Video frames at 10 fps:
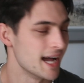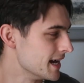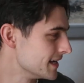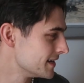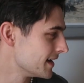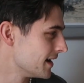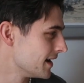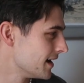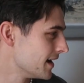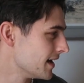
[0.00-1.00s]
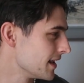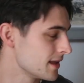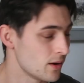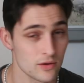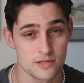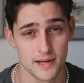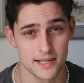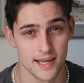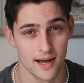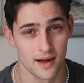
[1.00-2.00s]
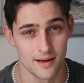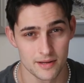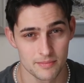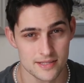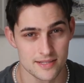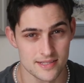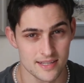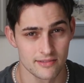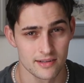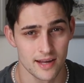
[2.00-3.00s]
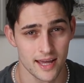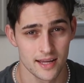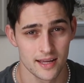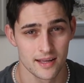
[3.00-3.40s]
And Leora's picked out, how many pieces? Seven? Eight?